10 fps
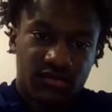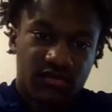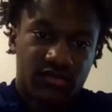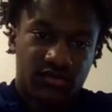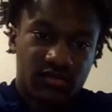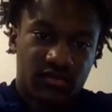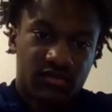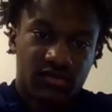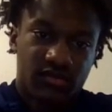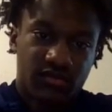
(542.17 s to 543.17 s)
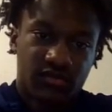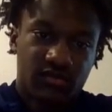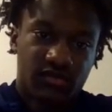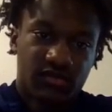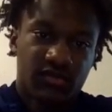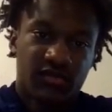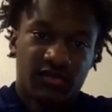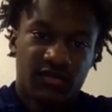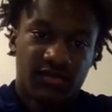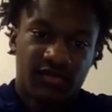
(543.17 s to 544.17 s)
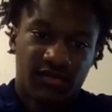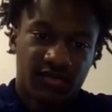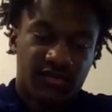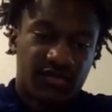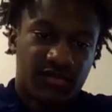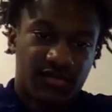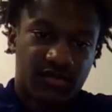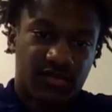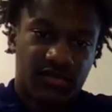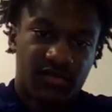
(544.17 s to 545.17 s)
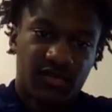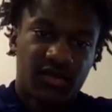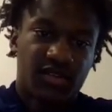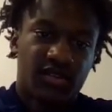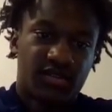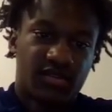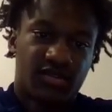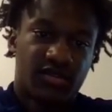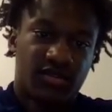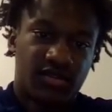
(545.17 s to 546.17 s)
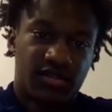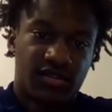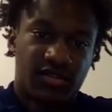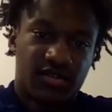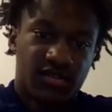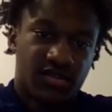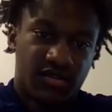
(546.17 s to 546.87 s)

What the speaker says: [no speech]